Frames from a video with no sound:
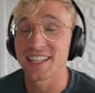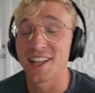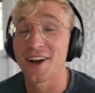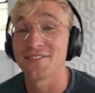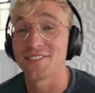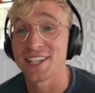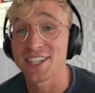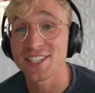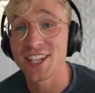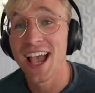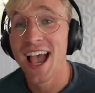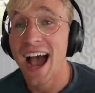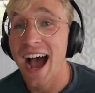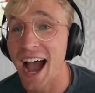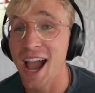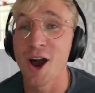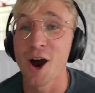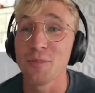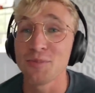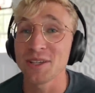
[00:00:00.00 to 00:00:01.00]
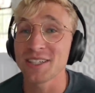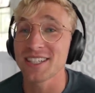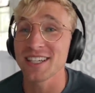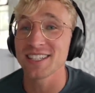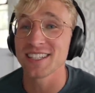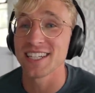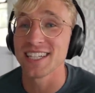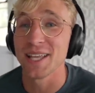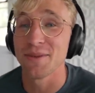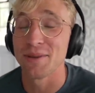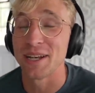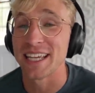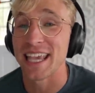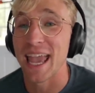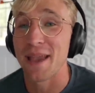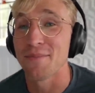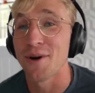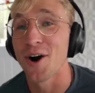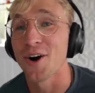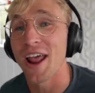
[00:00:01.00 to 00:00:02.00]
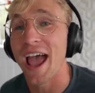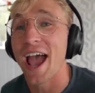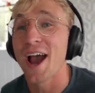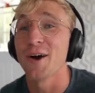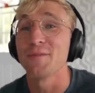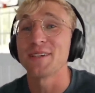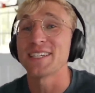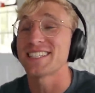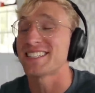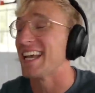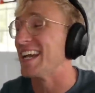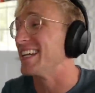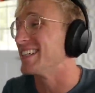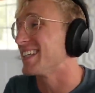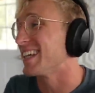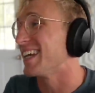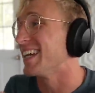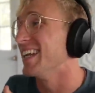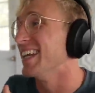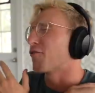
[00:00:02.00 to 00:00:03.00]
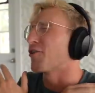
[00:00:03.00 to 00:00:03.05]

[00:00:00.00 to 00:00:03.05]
love this. I hope this isn't a limited game mode. I hope this stays in